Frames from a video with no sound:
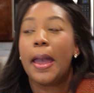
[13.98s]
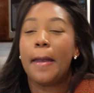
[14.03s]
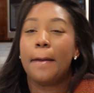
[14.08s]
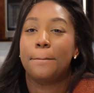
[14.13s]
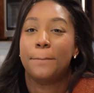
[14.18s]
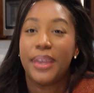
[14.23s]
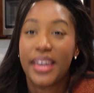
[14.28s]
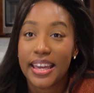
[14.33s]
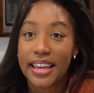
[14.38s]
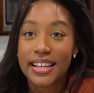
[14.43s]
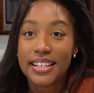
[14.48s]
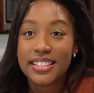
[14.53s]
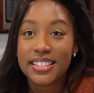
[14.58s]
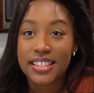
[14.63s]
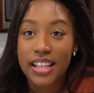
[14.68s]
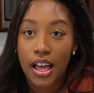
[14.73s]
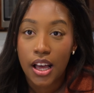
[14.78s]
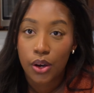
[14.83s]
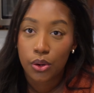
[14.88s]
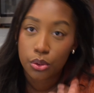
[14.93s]
and
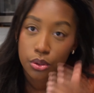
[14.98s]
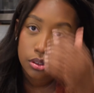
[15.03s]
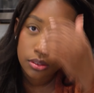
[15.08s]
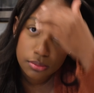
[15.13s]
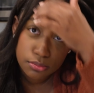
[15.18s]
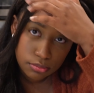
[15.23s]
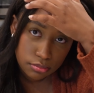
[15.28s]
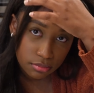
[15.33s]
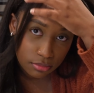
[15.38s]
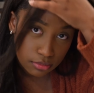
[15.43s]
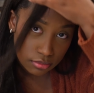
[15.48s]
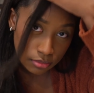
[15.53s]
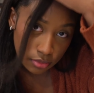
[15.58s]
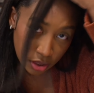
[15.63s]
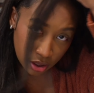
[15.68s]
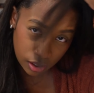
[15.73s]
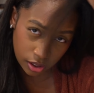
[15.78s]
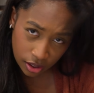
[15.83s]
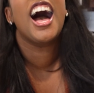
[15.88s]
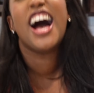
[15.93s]
peace. Woo!
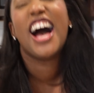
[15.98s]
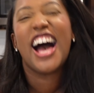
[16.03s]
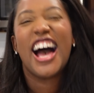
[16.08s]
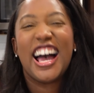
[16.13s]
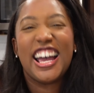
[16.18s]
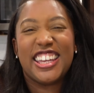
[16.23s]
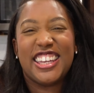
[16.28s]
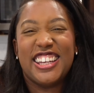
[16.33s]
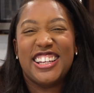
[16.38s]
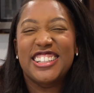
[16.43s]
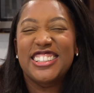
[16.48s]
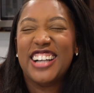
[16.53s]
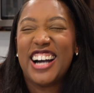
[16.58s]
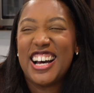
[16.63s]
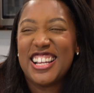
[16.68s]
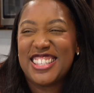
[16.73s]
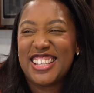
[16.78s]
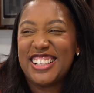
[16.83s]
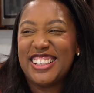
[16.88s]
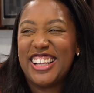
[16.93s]
I can
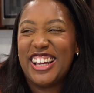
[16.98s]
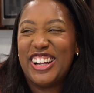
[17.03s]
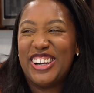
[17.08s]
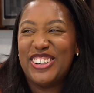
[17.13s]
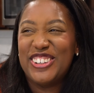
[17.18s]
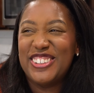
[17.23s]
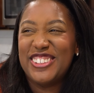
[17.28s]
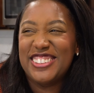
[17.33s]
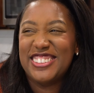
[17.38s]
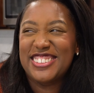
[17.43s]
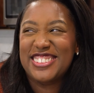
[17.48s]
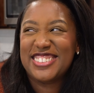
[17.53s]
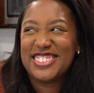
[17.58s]
cuss a little.